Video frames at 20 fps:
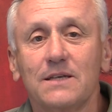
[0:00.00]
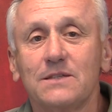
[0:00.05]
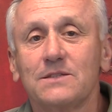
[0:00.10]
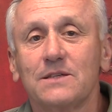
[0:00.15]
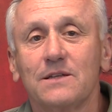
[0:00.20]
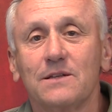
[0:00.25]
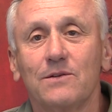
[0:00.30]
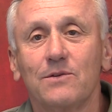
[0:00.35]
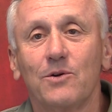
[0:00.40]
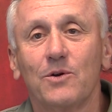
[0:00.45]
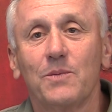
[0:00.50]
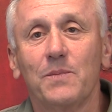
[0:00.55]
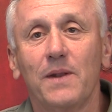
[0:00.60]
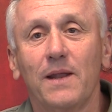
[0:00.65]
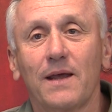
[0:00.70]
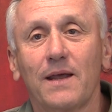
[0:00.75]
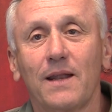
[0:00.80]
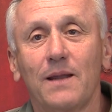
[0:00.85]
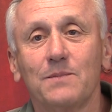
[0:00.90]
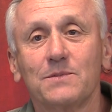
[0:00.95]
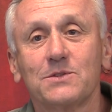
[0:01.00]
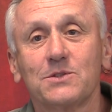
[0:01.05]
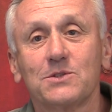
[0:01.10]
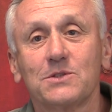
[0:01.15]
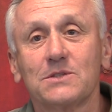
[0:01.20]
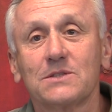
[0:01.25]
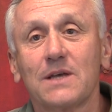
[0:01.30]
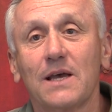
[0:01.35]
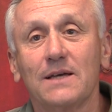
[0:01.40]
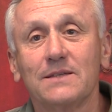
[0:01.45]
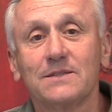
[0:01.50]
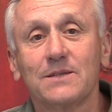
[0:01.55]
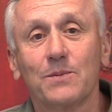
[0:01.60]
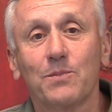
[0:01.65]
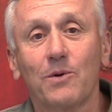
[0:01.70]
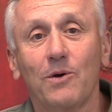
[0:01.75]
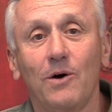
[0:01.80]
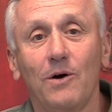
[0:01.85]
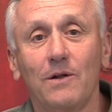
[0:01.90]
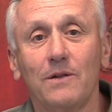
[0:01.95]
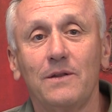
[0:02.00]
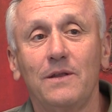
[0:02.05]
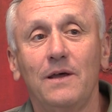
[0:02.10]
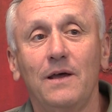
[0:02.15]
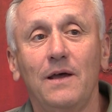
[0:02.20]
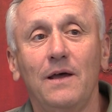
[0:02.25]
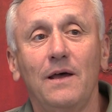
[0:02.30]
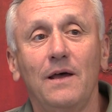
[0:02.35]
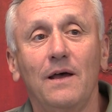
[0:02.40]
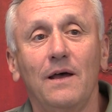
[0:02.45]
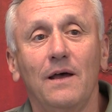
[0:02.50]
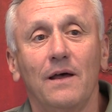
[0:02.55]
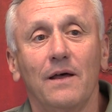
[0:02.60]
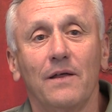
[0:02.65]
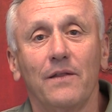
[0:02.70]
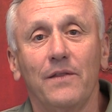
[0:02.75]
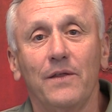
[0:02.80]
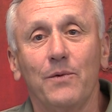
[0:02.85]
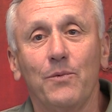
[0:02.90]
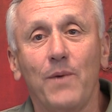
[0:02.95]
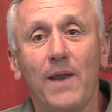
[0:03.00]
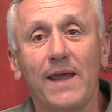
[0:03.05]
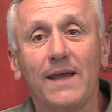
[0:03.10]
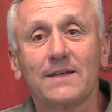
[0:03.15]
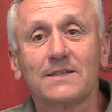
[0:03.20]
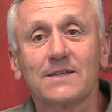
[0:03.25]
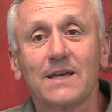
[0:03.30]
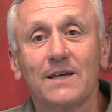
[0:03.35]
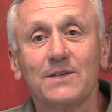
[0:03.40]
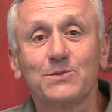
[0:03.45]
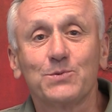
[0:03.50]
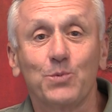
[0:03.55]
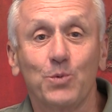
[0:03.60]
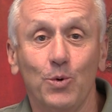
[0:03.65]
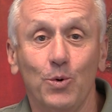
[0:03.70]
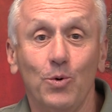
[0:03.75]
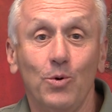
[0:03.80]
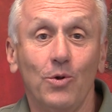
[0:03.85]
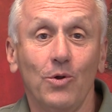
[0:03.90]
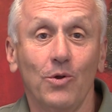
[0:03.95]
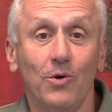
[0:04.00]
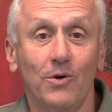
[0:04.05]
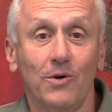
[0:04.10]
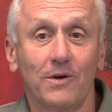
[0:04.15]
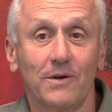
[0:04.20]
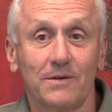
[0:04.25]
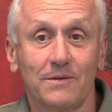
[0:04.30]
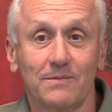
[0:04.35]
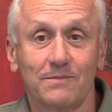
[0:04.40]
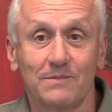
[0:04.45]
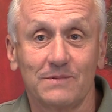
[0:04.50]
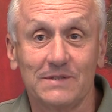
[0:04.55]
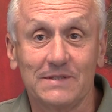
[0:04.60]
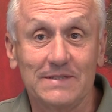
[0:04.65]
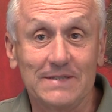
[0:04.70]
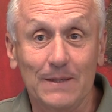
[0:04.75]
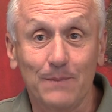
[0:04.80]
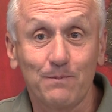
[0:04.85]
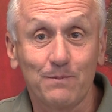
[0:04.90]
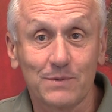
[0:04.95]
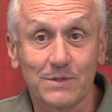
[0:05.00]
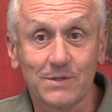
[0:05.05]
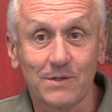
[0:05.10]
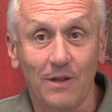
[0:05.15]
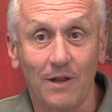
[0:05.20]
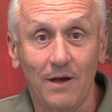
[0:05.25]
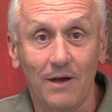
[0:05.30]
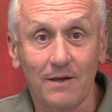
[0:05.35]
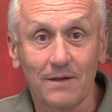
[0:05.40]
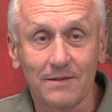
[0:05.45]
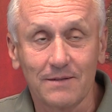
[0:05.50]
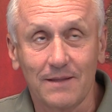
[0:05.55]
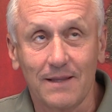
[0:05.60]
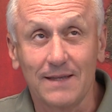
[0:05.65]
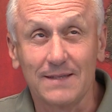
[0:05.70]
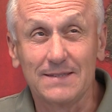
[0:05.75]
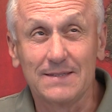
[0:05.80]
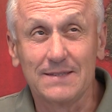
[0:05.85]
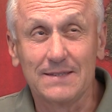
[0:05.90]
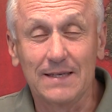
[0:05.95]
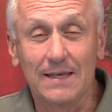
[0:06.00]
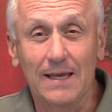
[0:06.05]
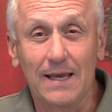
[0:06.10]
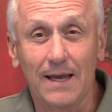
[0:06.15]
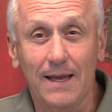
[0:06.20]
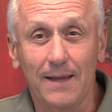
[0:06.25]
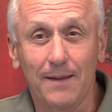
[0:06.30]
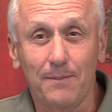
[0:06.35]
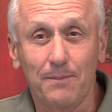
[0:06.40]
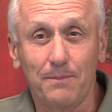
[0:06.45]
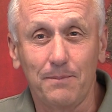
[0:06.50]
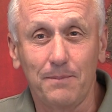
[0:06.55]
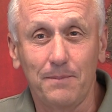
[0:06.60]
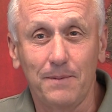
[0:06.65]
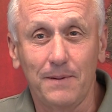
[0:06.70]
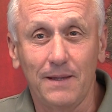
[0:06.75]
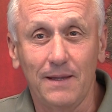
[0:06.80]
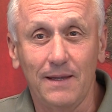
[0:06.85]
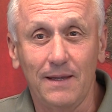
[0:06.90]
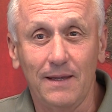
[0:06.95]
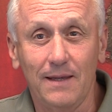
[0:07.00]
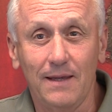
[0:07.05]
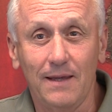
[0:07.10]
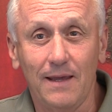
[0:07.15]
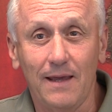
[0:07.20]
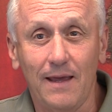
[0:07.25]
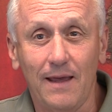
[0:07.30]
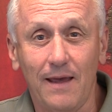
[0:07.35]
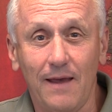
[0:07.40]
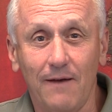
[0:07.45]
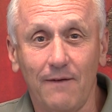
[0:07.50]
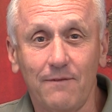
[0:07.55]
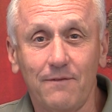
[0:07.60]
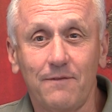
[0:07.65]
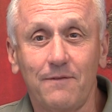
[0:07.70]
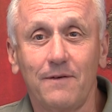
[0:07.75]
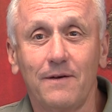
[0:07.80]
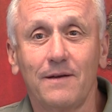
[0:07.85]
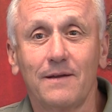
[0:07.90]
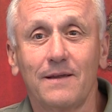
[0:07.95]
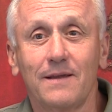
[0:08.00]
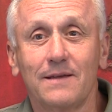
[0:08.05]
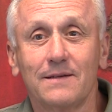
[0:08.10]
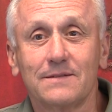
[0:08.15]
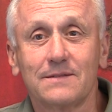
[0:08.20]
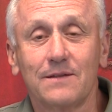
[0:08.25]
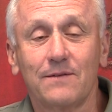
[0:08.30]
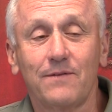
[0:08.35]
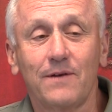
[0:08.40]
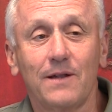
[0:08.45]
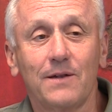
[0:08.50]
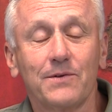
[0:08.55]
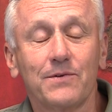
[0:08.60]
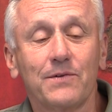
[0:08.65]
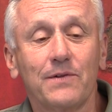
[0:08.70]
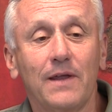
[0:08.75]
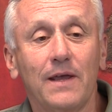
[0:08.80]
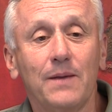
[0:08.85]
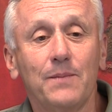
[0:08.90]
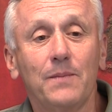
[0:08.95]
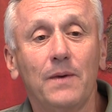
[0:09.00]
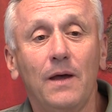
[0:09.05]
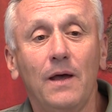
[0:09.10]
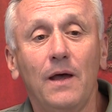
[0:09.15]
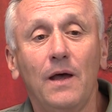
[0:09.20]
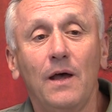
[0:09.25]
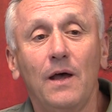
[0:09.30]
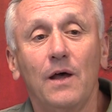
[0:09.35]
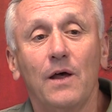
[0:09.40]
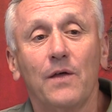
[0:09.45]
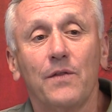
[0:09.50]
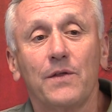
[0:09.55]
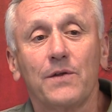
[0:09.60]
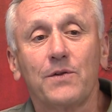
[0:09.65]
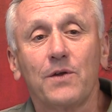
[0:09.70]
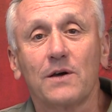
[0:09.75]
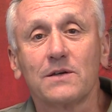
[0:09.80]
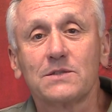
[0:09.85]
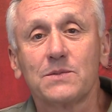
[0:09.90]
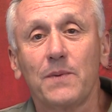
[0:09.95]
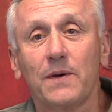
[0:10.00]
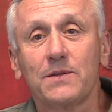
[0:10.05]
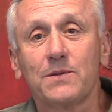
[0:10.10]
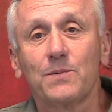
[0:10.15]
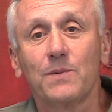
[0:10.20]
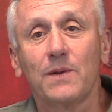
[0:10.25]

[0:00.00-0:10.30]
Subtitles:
In urban economics, there's this concept called the rank size rule, or ZIPF's law, that's Z-I-P-F is the fellow's name, that talks about the